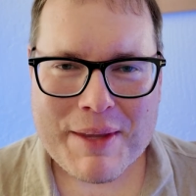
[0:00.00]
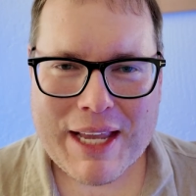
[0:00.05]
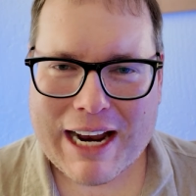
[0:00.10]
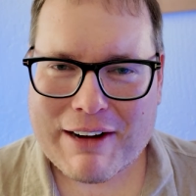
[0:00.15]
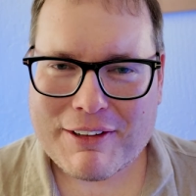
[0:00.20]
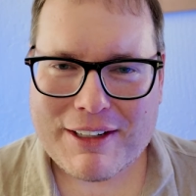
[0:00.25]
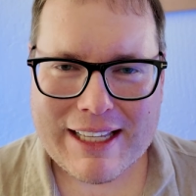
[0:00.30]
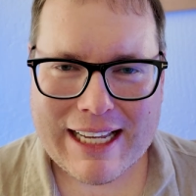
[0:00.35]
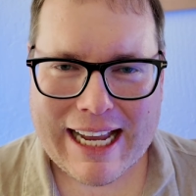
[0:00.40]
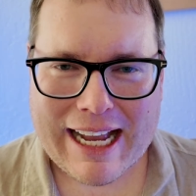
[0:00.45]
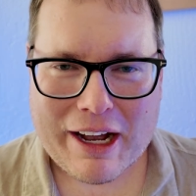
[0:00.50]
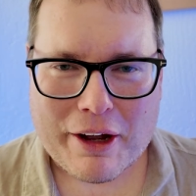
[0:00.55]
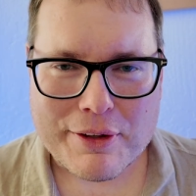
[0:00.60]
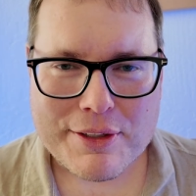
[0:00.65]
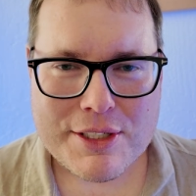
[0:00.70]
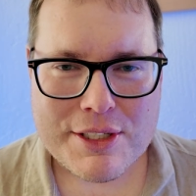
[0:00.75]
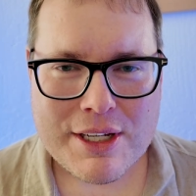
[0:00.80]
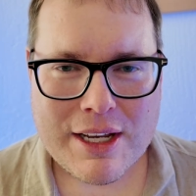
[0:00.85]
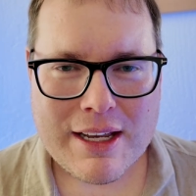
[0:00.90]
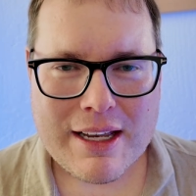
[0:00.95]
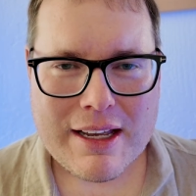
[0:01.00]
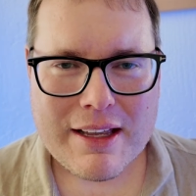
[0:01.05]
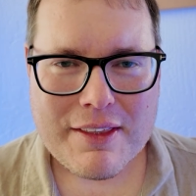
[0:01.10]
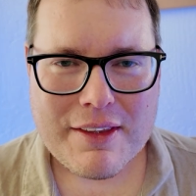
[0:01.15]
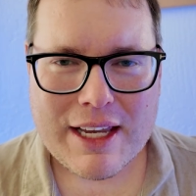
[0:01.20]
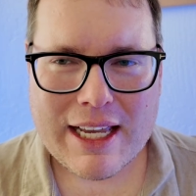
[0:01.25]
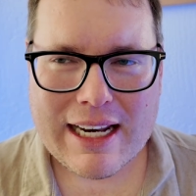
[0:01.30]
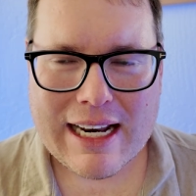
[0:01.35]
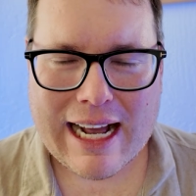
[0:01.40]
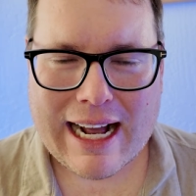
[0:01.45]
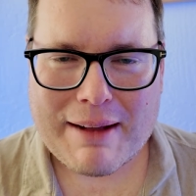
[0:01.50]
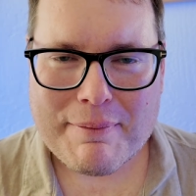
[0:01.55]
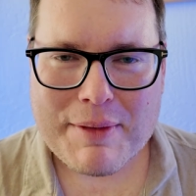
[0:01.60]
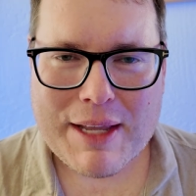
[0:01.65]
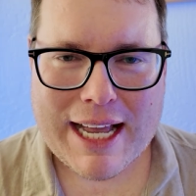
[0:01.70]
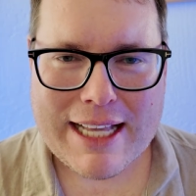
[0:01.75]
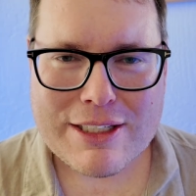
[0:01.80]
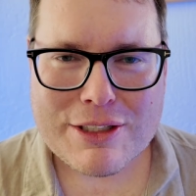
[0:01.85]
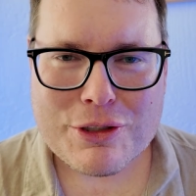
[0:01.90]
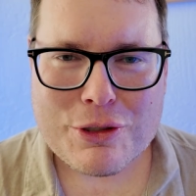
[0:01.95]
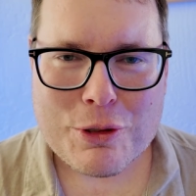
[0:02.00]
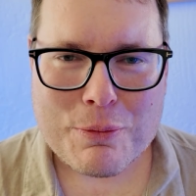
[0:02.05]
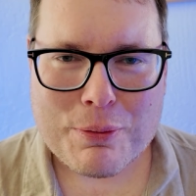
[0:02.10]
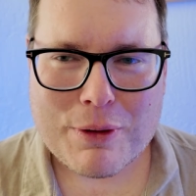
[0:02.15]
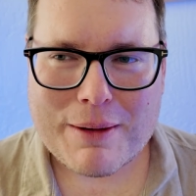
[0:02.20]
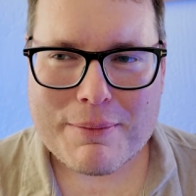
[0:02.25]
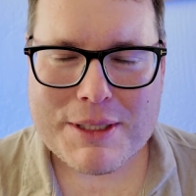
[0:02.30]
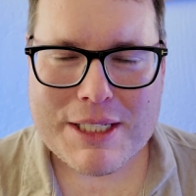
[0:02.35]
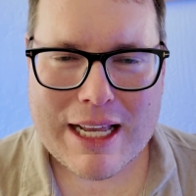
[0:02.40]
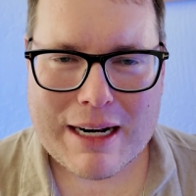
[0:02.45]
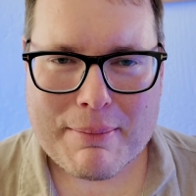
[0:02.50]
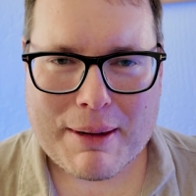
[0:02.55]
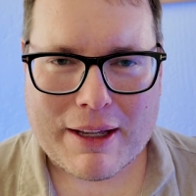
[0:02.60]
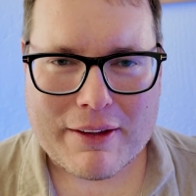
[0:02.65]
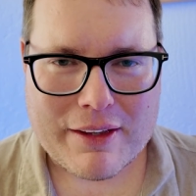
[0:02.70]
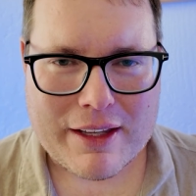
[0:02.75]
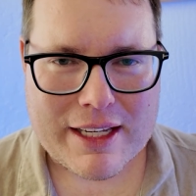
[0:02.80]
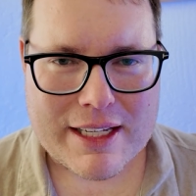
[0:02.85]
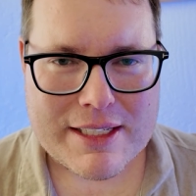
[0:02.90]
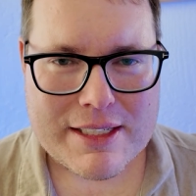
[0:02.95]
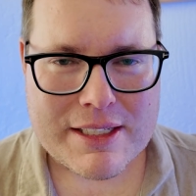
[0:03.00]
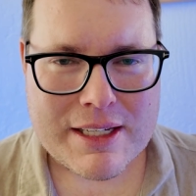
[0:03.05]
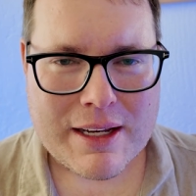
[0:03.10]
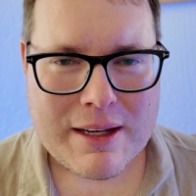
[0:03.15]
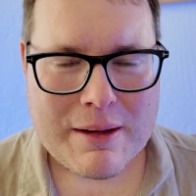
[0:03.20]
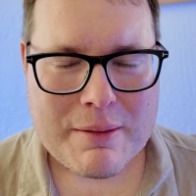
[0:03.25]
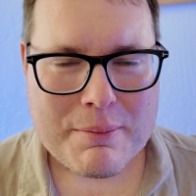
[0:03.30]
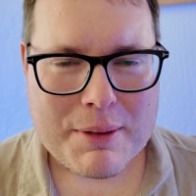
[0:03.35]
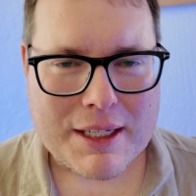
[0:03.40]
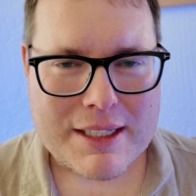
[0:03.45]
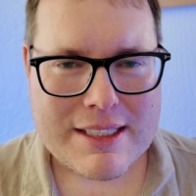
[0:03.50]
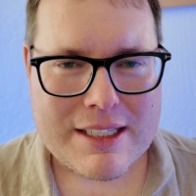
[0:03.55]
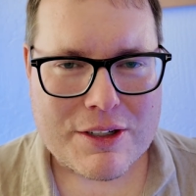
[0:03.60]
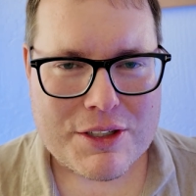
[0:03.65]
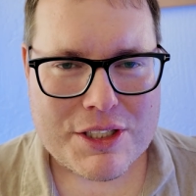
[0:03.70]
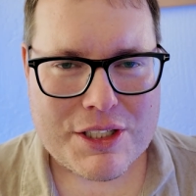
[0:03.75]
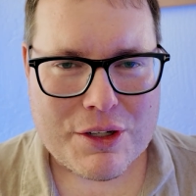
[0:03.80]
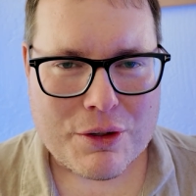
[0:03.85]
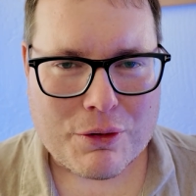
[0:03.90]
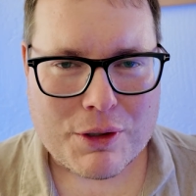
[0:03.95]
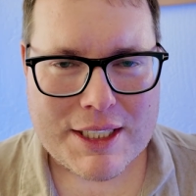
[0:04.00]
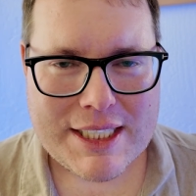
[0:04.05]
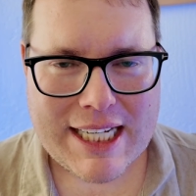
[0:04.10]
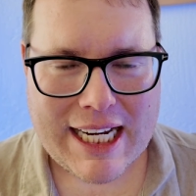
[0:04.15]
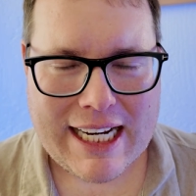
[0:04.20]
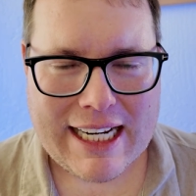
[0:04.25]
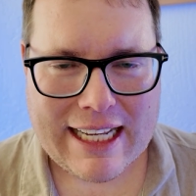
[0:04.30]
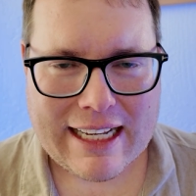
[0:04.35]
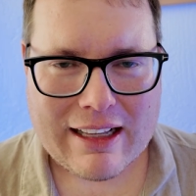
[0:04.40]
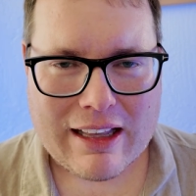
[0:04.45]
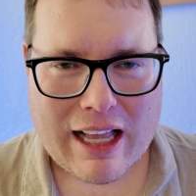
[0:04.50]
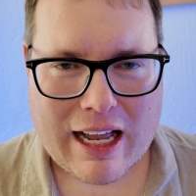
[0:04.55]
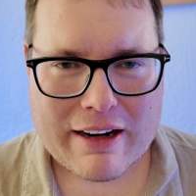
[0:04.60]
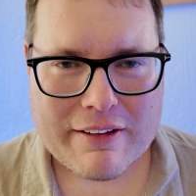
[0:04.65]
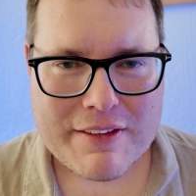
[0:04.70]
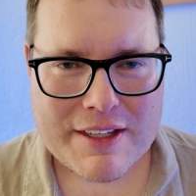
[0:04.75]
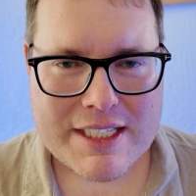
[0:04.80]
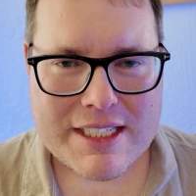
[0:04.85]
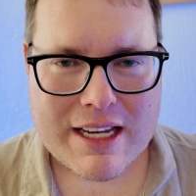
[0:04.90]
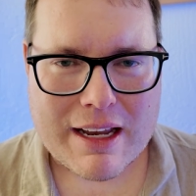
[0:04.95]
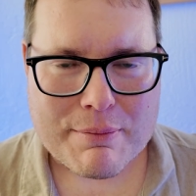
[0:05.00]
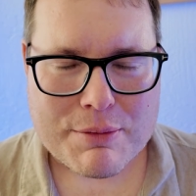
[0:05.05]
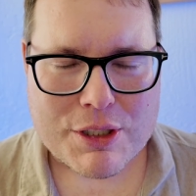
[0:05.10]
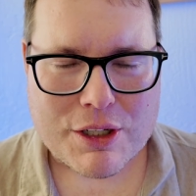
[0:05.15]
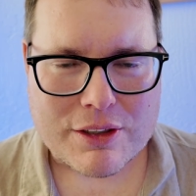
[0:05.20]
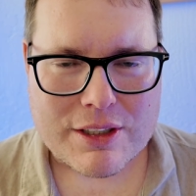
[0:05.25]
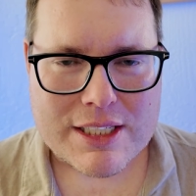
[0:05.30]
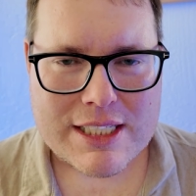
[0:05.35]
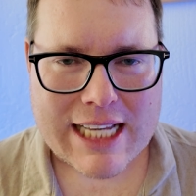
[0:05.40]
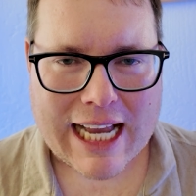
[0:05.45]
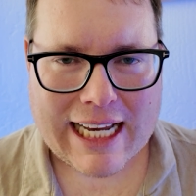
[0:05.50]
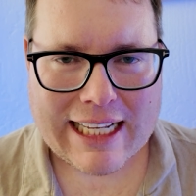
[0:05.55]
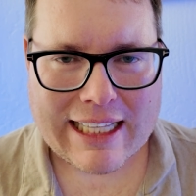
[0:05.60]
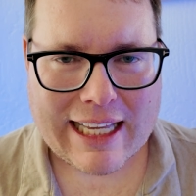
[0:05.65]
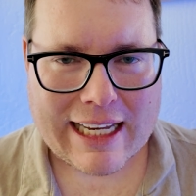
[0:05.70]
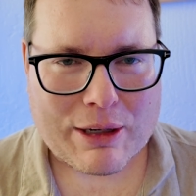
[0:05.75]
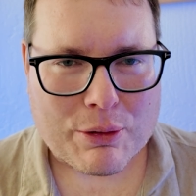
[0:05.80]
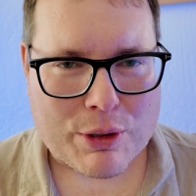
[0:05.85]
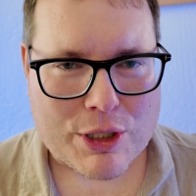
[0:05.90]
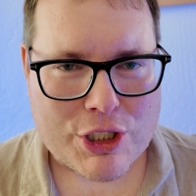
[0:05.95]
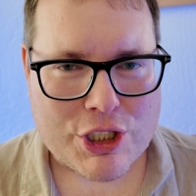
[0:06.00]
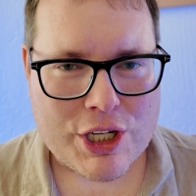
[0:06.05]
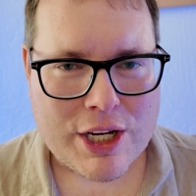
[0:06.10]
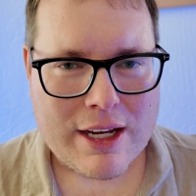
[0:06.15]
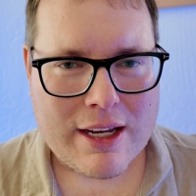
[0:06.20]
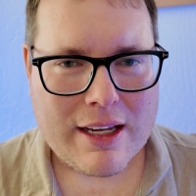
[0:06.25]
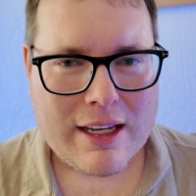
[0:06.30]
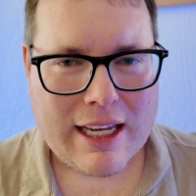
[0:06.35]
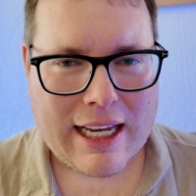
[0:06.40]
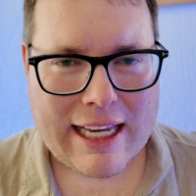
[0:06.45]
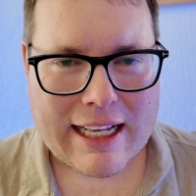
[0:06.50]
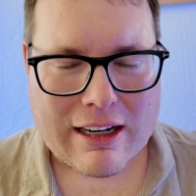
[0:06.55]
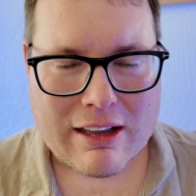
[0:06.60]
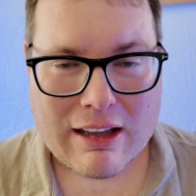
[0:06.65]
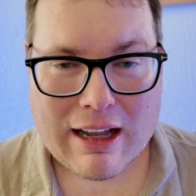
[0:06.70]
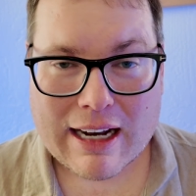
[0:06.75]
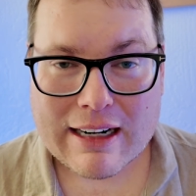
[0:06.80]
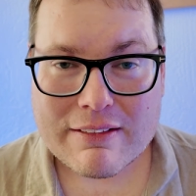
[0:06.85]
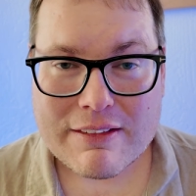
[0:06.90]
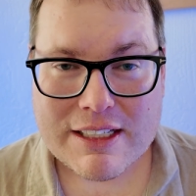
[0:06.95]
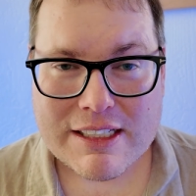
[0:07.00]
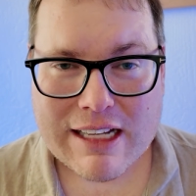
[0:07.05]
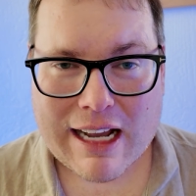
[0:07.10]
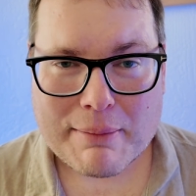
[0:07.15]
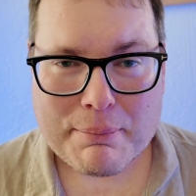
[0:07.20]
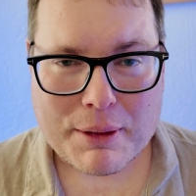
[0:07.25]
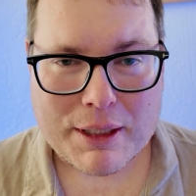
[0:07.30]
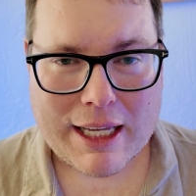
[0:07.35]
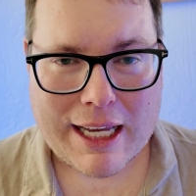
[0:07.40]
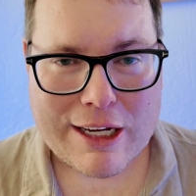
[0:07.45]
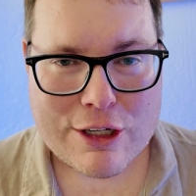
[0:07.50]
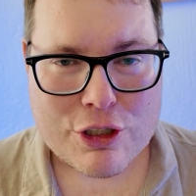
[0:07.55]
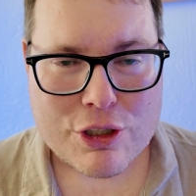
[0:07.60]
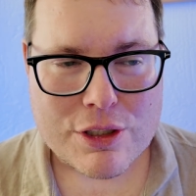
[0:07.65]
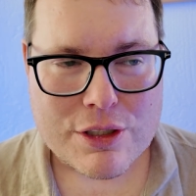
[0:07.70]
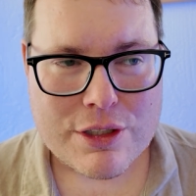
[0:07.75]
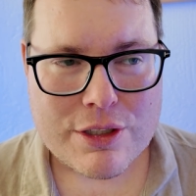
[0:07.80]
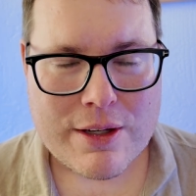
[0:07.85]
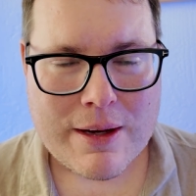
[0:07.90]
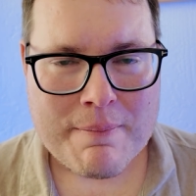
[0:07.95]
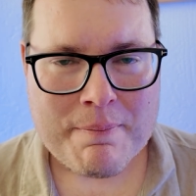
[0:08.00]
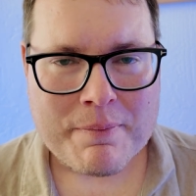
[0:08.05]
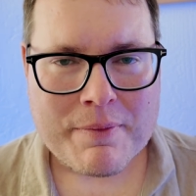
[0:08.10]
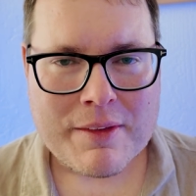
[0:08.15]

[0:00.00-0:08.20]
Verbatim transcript: everything else, then I'm not super upset about this, because they're still retaining a lot of the Samsung design language in a lot of these applications.